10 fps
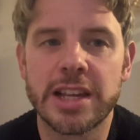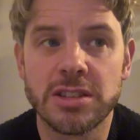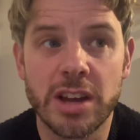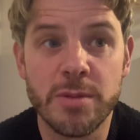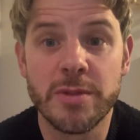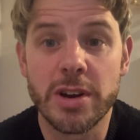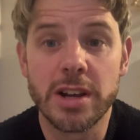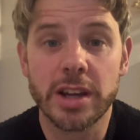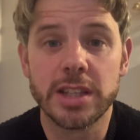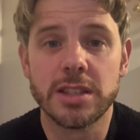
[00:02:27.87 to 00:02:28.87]
I am very
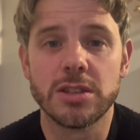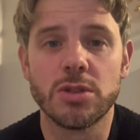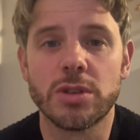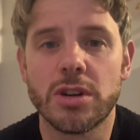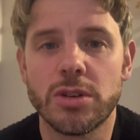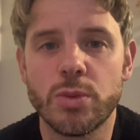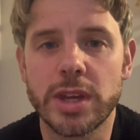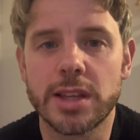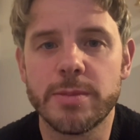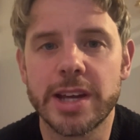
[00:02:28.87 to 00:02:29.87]
lucky to do on a
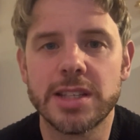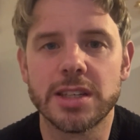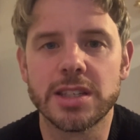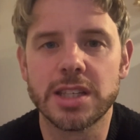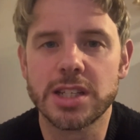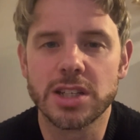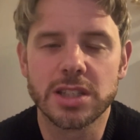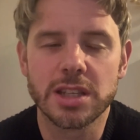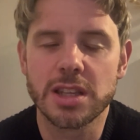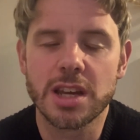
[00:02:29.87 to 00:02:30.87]
weekly basis.
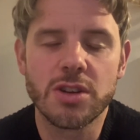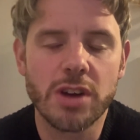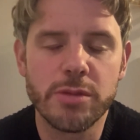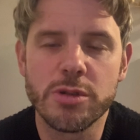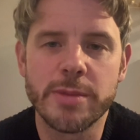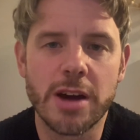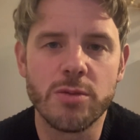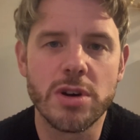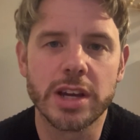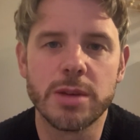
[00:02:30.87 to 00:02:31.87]
Just the incredible amount of
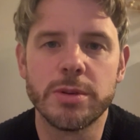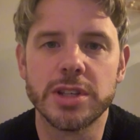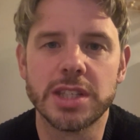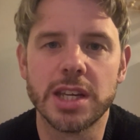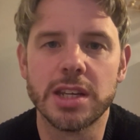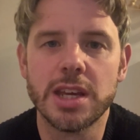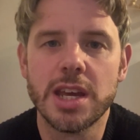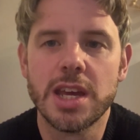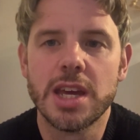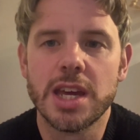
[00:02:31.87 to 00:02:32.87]
work he puts in
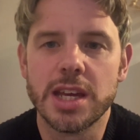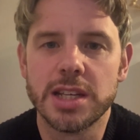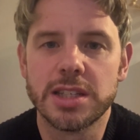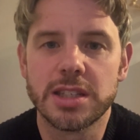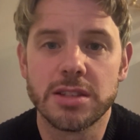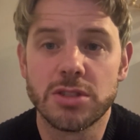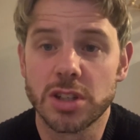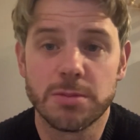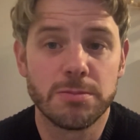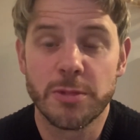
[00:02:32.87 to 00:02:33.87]
is
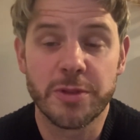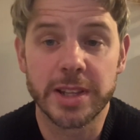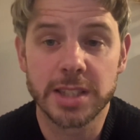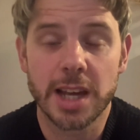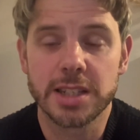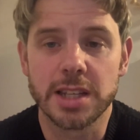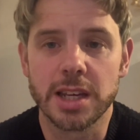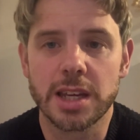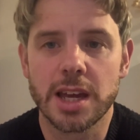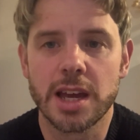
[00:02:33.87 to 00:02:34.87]
just
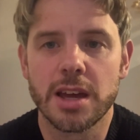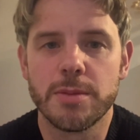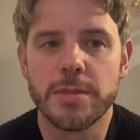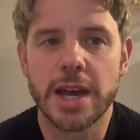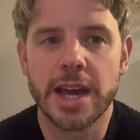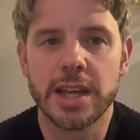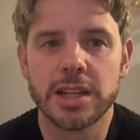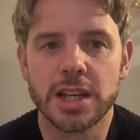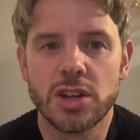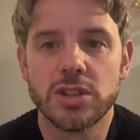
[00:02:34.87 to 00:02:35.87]
fantastic,
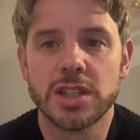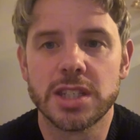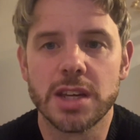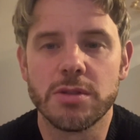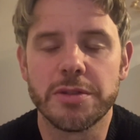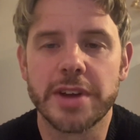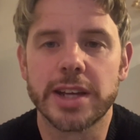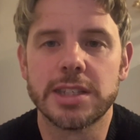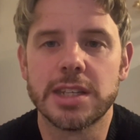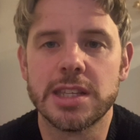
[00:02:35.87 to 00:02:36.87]
and good to see it
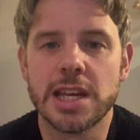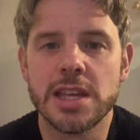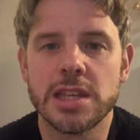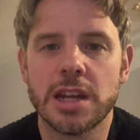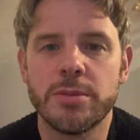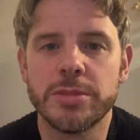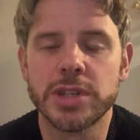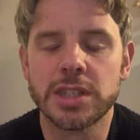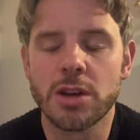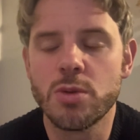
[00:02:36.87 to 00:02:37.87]
reflected in the
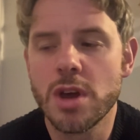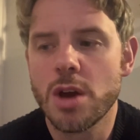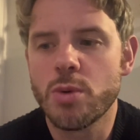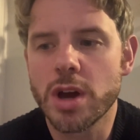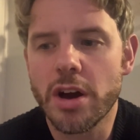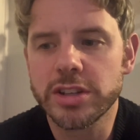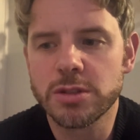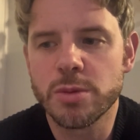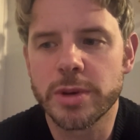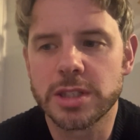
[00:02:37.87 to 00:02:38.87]
numbers. So we asked
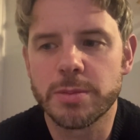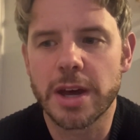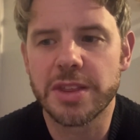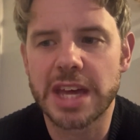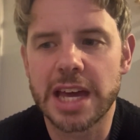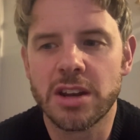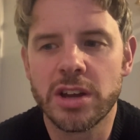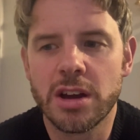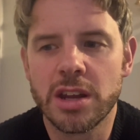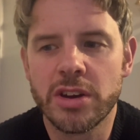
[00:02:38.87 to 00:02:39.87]
him a bit about that, and
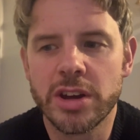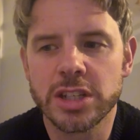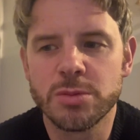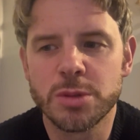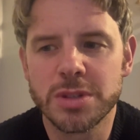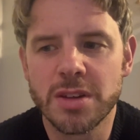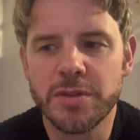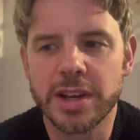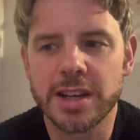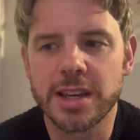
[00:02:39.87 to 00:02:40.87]
I asked him
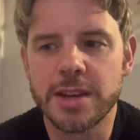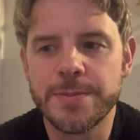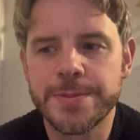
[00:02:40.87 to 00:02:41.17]
specifically,